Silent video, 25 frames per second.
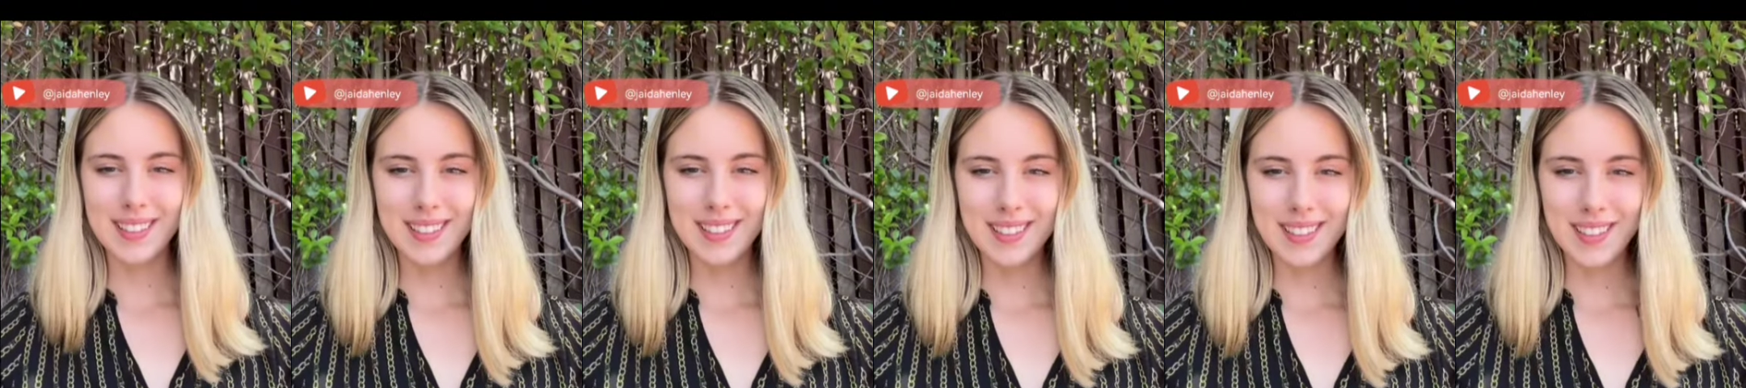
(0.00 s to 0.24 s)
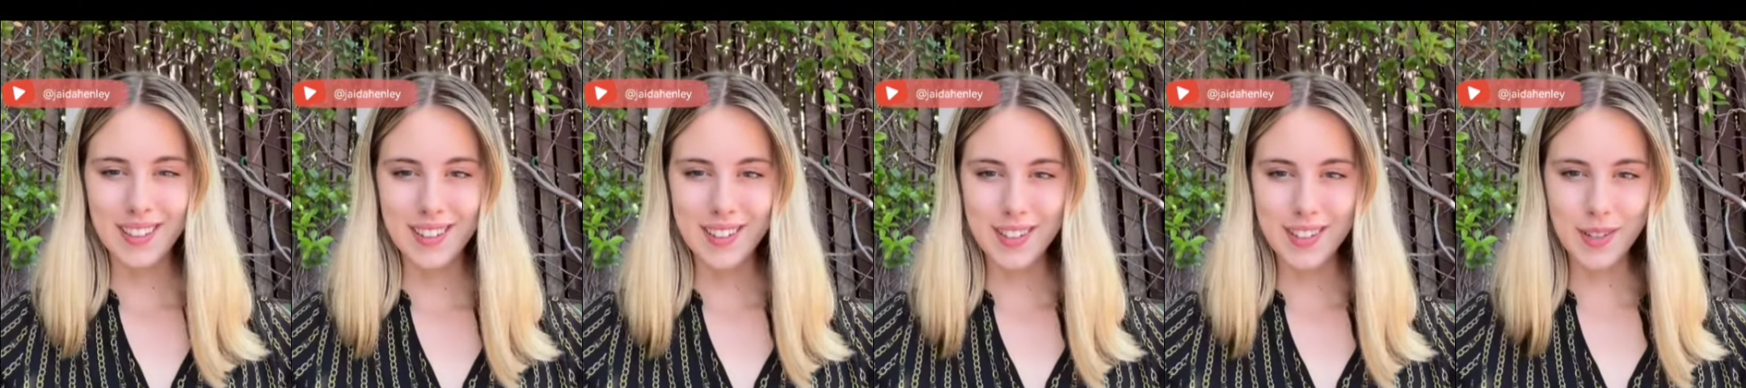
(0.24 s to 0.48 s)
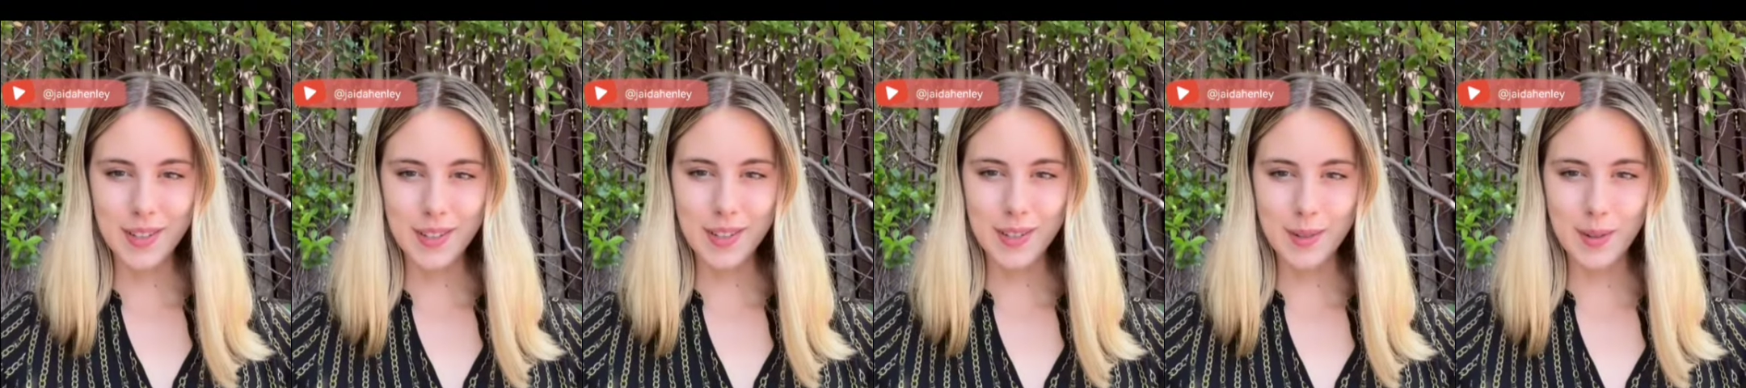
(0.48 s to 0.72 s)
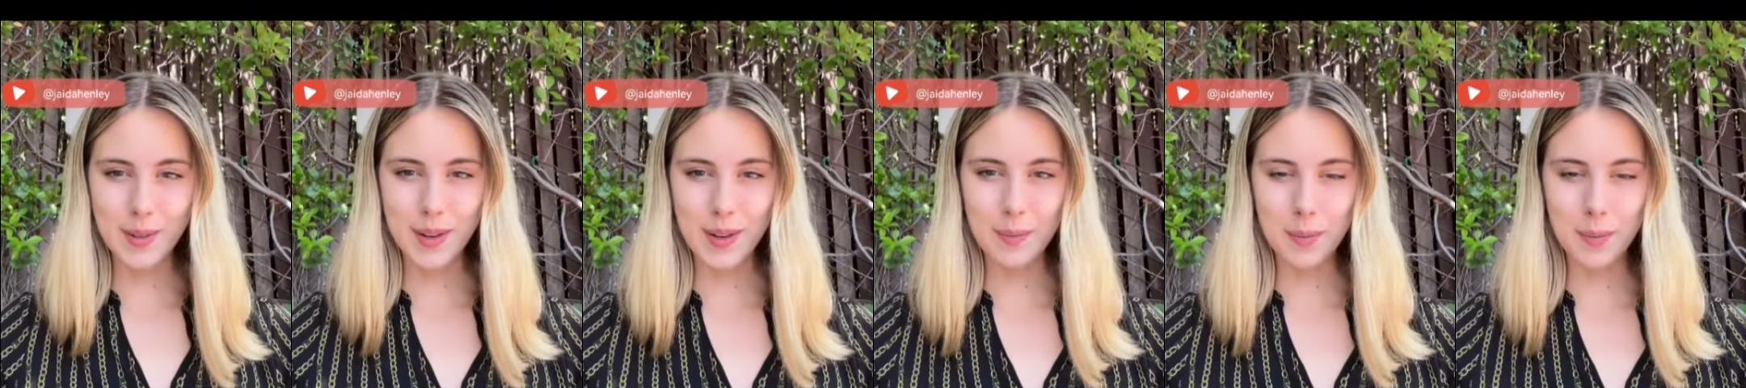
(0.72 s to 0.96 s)
You're so
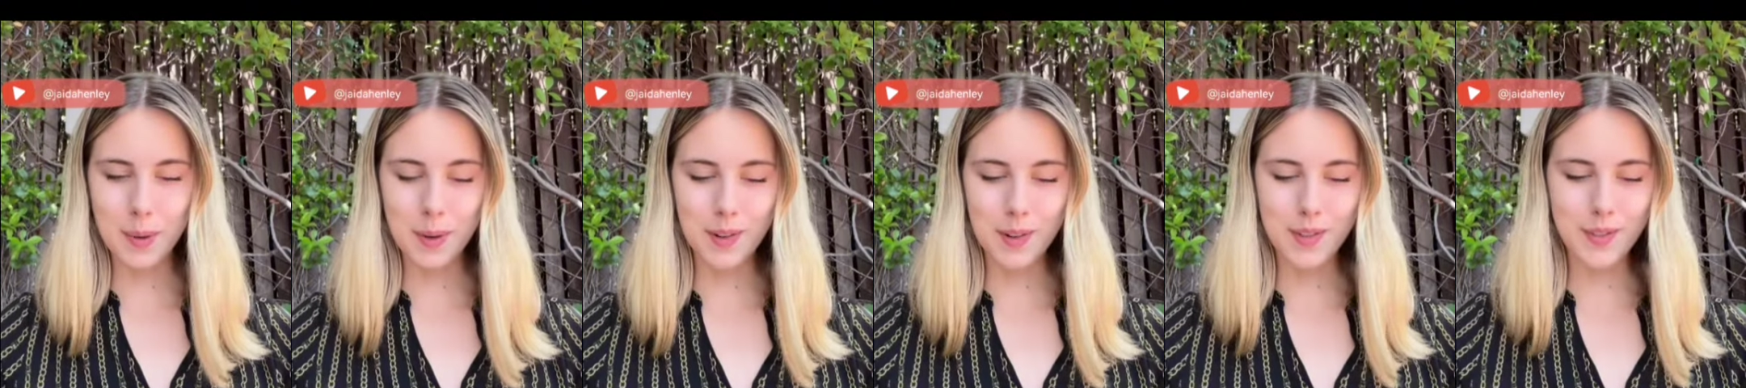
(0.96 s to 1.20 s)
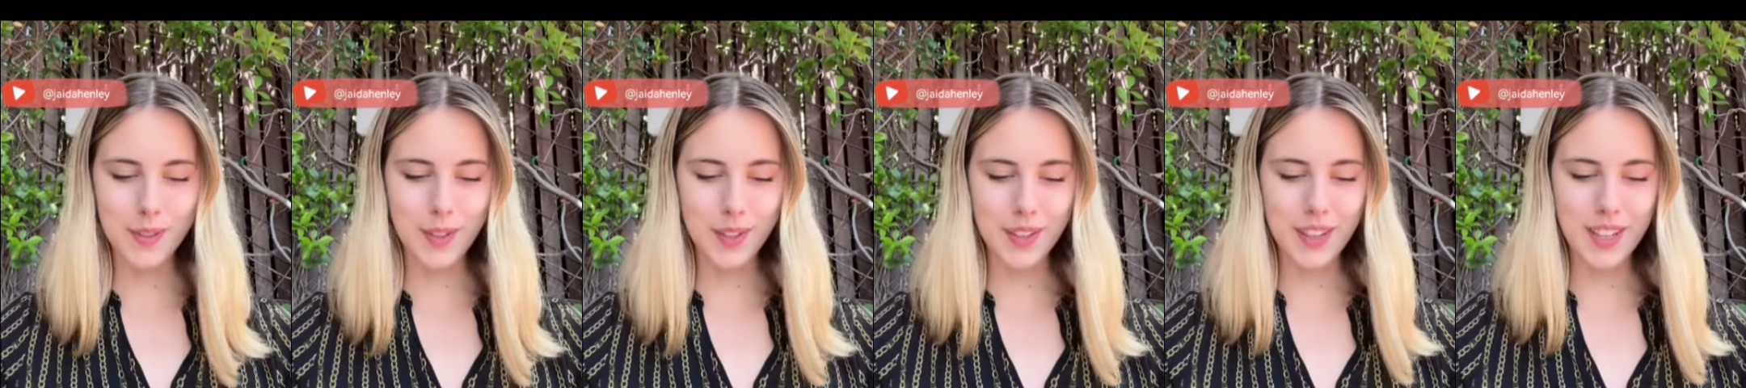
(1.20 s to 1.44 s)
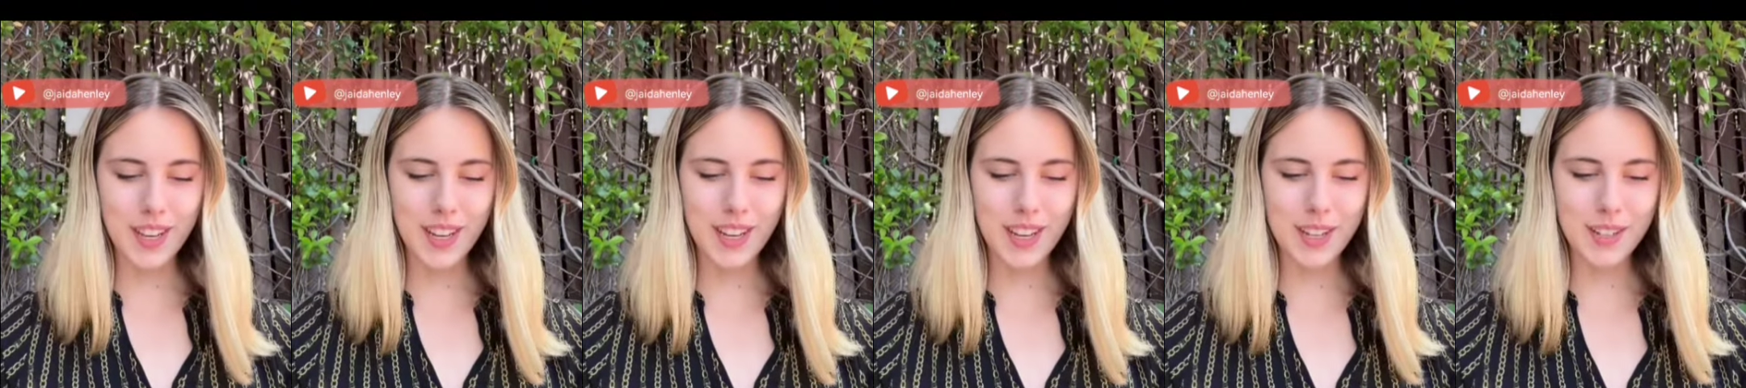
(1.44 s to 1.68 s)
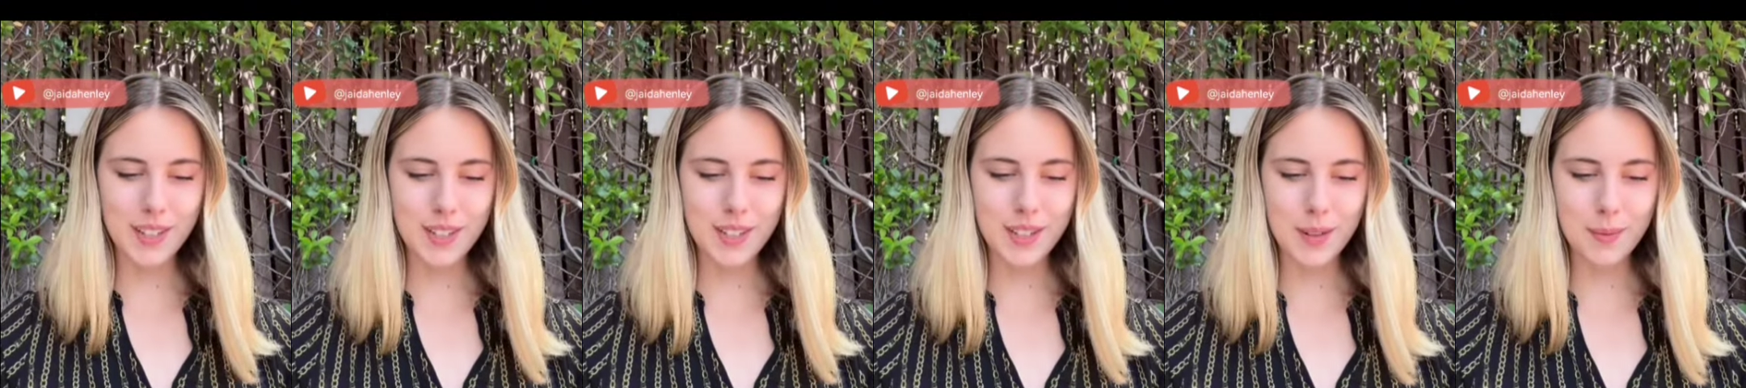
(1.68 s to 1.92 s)
sweet and beautiful. Thank
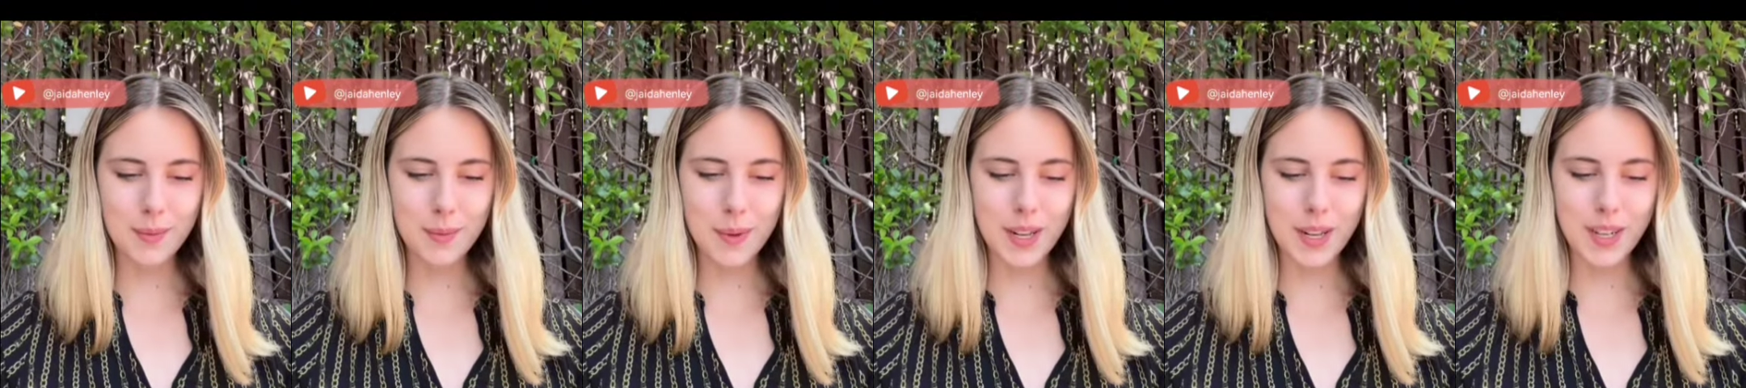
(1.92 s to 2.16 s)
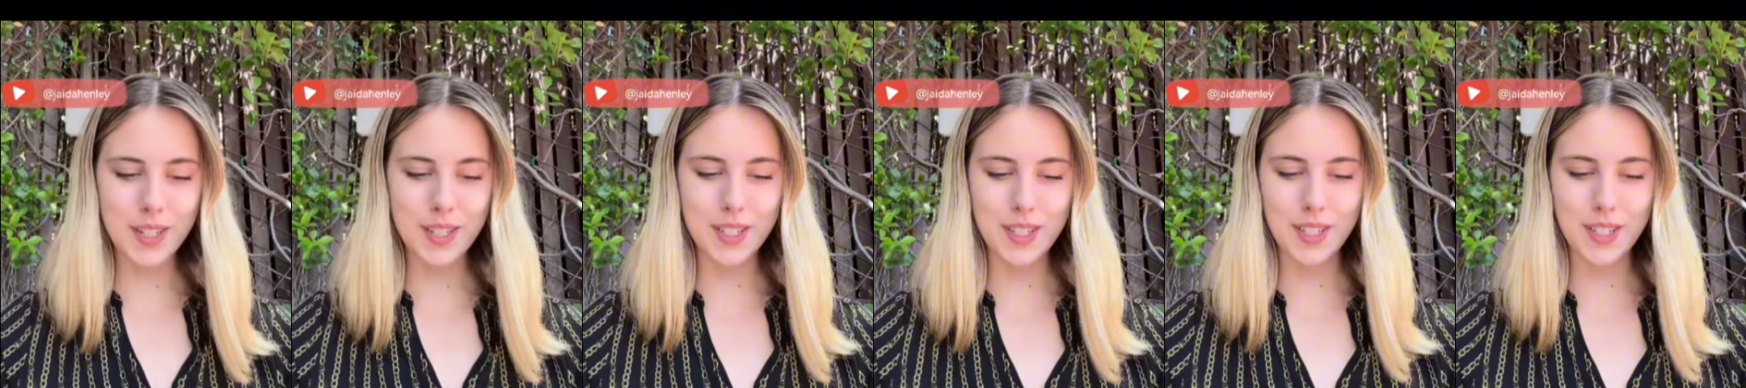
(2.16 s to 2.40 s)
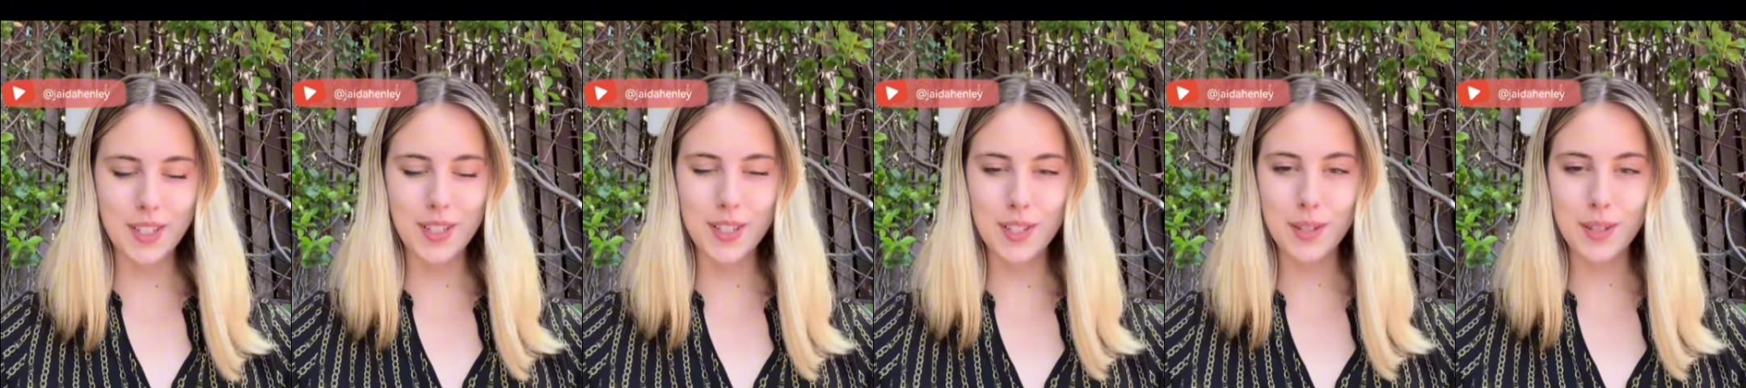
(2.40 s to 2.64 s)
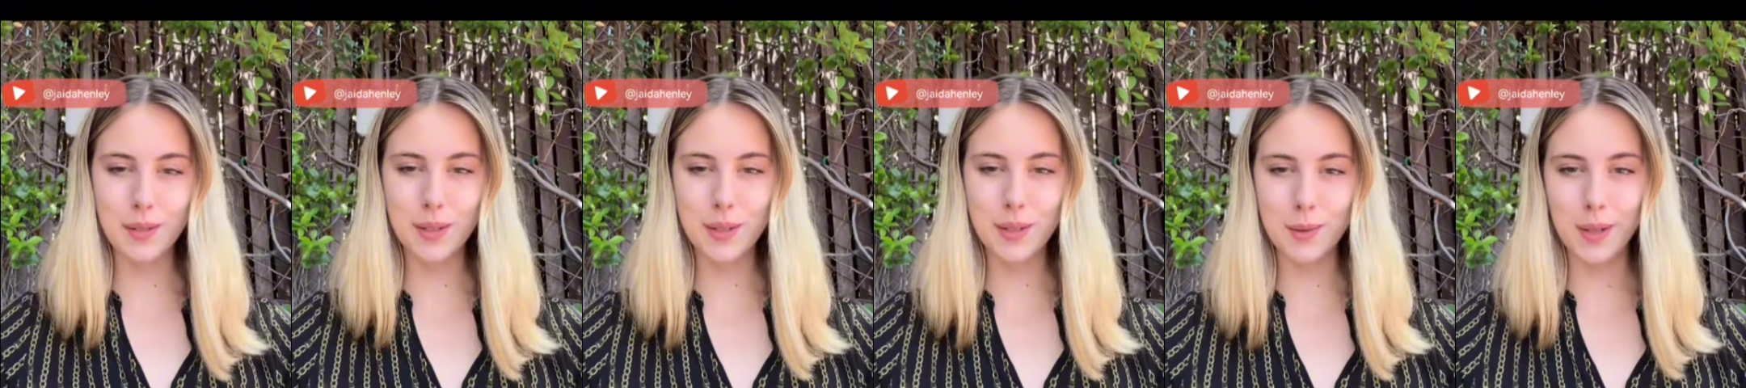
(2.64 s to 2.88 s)
you so much. You're
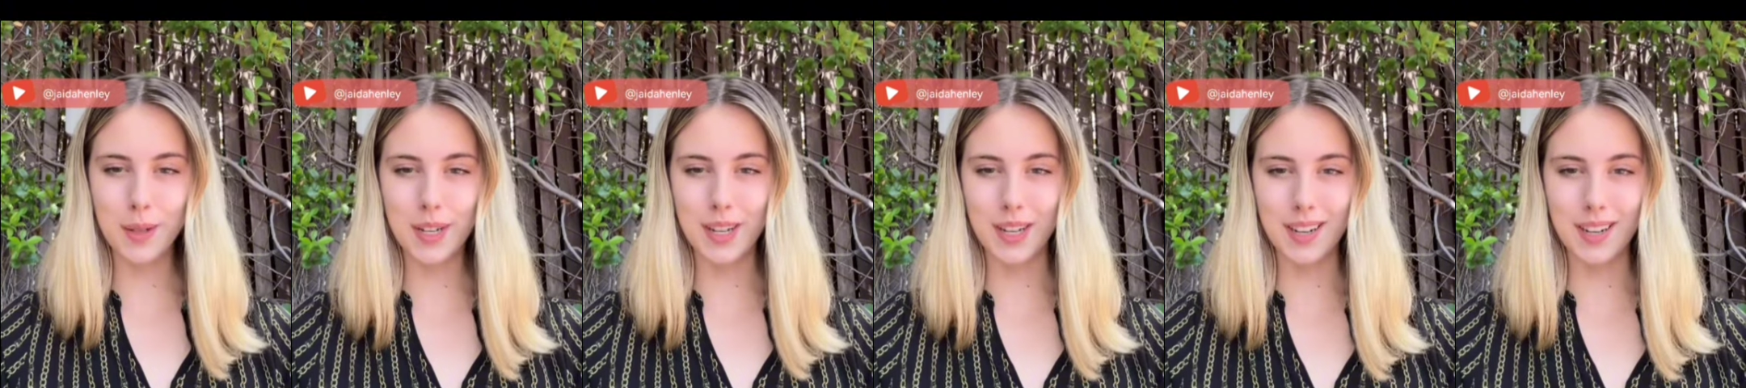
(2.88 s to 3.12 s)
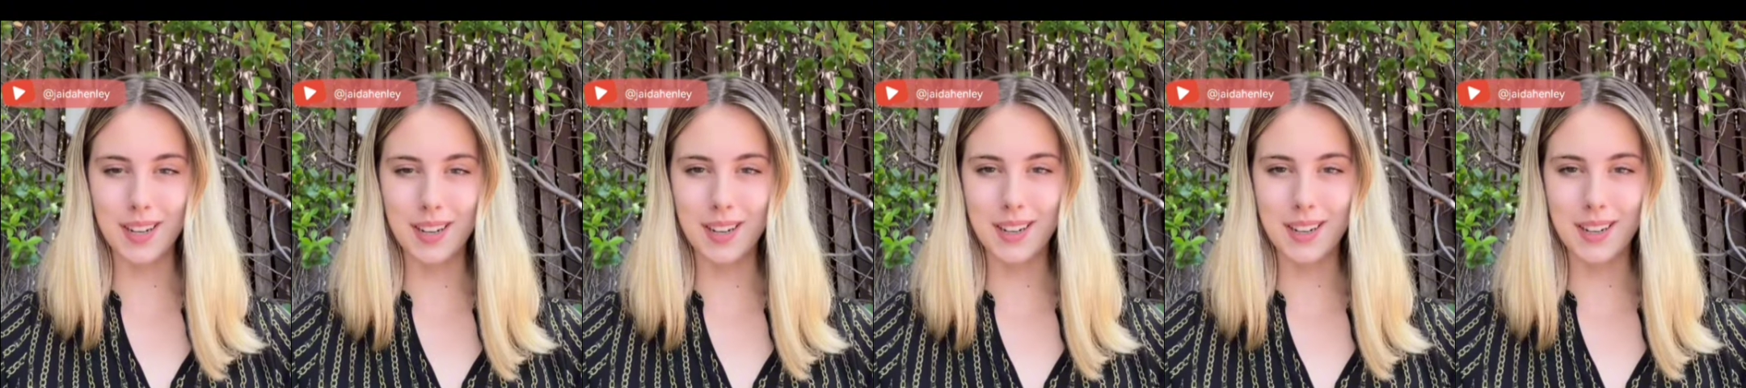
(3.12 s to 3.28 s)
so sweet.